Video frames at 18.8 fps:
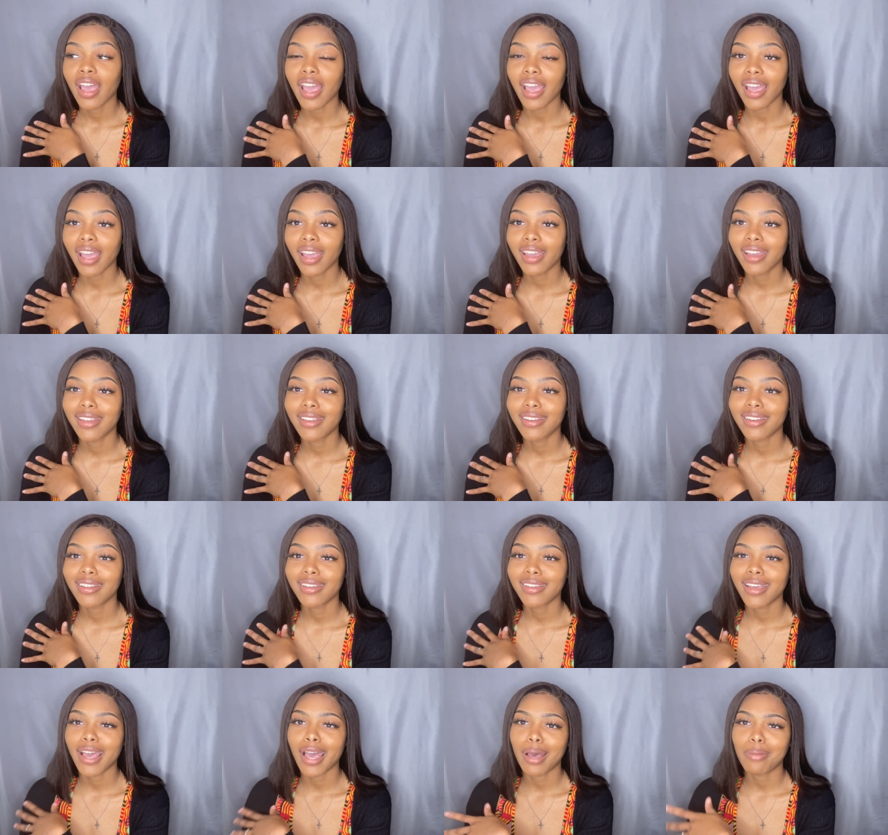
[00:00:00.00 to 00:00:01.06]
And
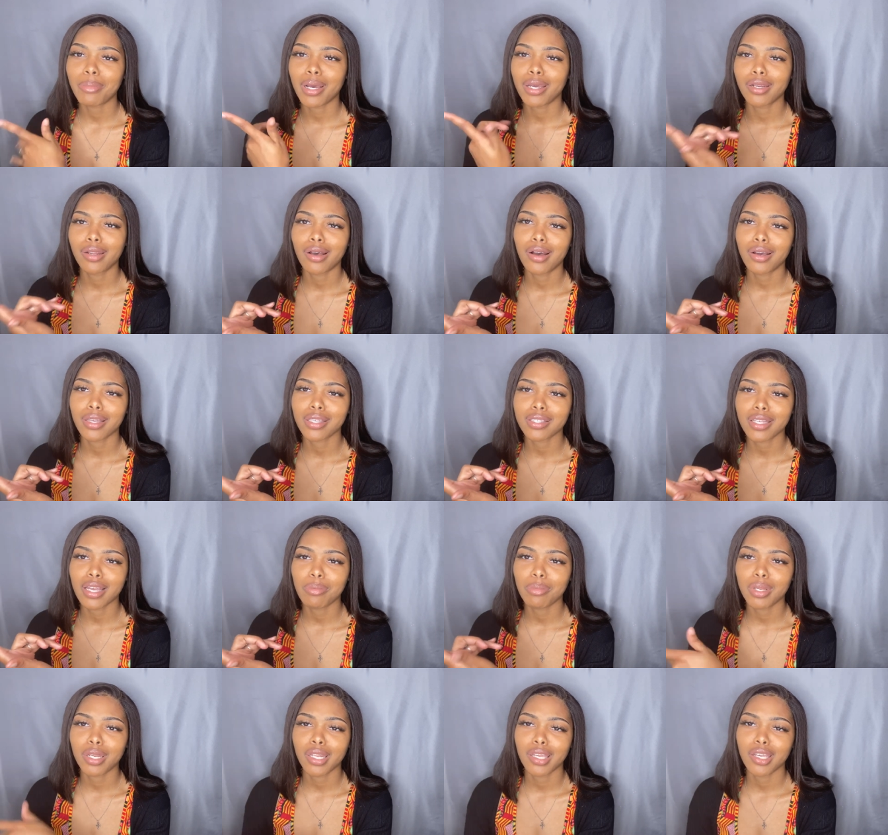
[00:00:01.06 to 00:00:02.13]
yeah, my dog is
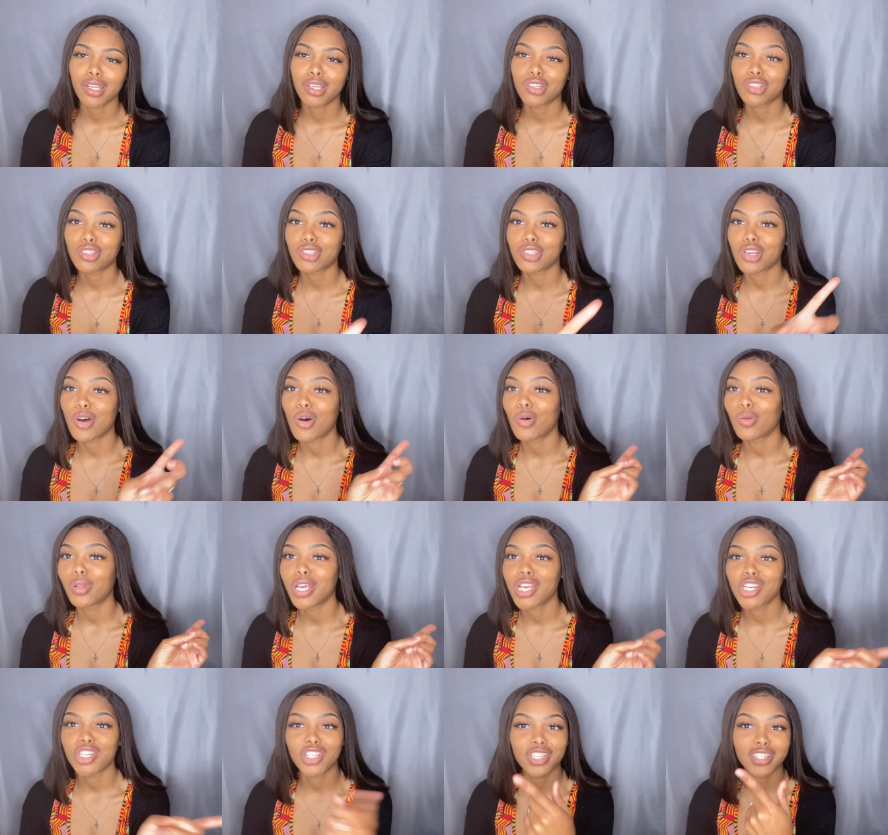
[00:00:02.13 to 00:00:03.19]
coming in, so
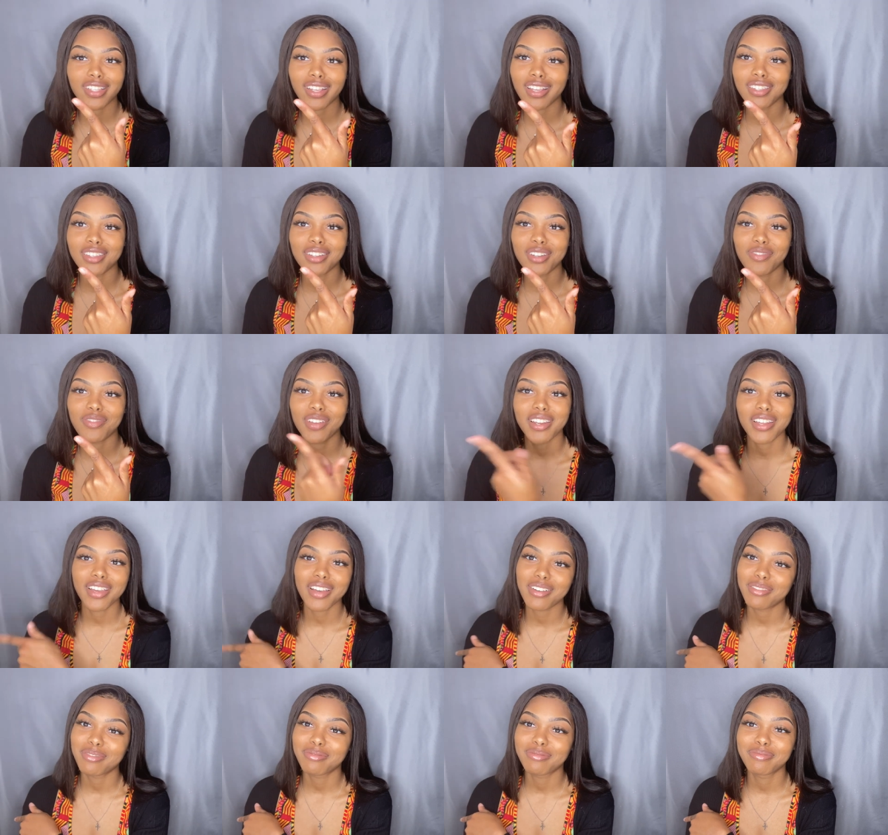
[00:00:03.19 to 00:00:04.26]
let's just get to the
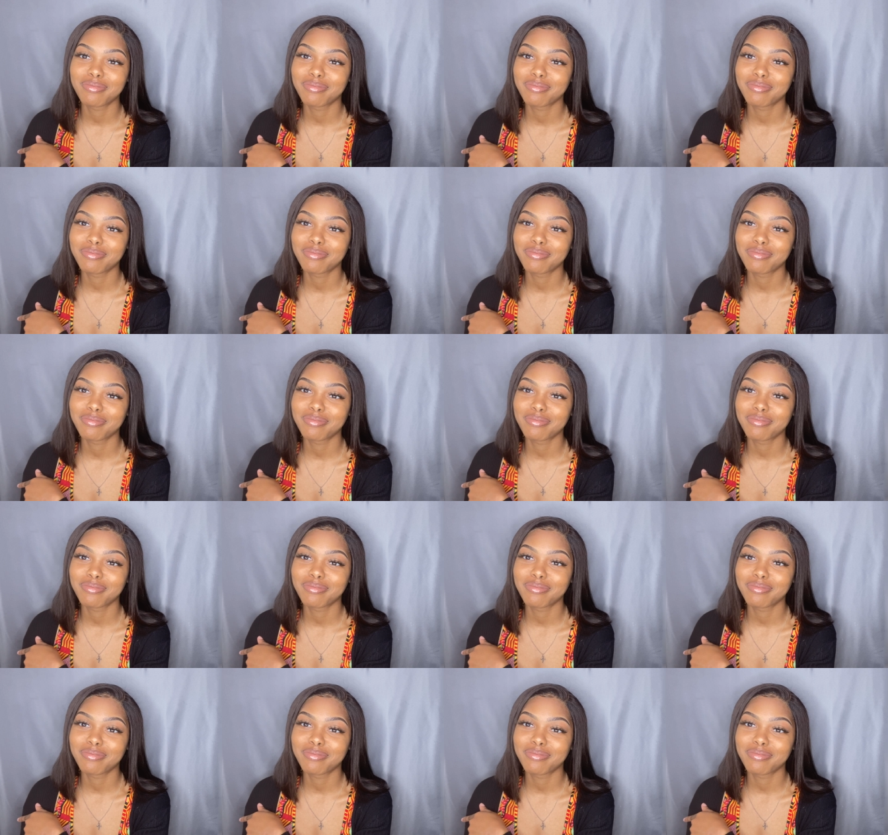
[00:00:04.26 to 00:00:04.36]
video.